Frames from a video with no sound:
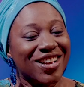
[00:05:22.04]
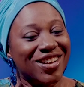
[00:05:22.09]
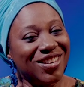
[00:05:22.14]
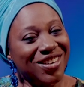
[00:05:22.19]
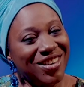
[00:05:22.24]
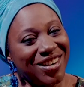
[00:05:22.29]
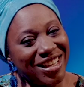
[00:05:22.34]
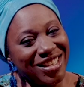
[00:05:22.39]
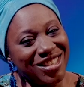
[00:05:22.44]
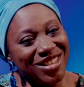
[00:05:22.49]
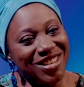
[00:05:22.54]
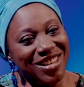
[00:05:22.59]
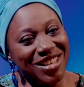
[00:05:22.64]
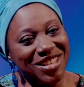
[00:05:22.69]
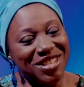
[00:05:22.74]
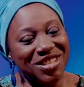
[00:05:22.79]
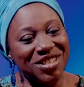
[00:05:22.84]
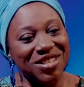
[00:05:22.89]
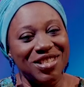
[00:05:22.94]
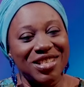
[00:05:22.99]

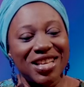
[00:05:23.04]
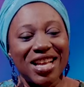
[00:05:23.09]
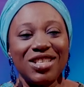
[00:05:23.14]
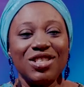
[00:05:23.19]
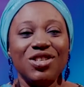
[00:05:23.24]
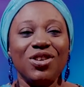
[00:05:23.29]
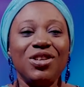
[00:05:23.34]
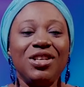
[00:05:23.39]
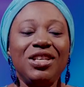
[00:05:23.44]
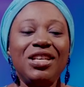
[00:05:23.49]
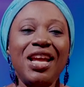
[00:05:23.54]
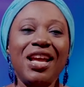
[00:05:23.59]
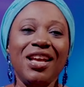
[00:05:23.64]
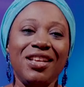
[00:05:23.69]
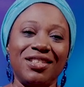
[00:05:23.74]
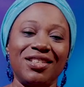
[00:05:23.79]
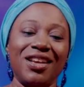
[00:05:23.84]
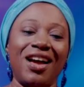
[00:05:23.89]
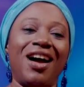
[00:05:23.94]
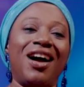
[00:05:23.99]
Congratulations. As your
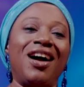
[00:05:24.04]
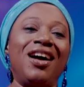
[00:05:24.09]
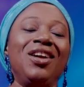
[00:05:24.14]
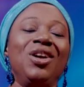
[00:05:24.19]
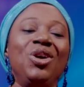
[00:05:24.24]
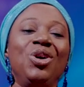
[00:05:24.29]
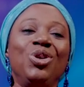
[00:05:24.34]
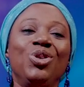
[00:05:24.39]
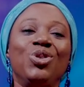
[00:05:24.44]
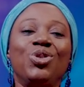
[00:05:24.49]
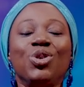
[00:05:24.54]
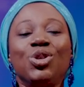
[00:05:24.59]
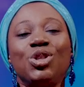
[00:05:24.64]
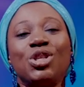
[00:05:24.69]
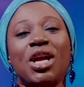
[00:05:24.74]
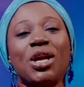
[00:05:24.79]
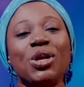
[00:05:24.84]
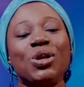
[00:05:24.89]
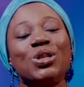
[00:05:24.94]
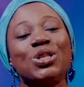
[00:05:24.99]
days are, so
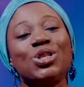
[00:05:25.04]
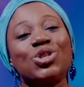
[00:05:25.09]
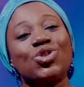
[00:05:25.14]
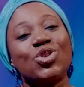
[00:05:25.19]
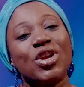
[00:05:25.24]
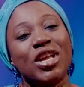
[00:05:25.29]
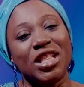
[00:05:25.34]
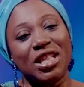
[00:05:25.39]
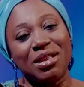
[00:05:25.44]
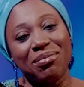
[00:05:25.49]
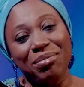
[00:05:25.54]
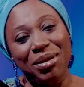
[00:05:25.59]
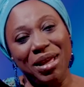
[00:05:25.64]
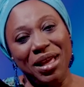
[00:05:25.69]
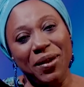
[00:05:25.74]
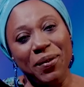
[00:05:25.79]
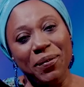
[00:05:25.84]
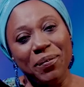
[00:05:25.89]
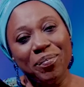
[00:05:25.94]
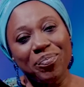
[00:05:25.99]
shall your strength
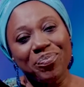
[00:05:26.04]
be.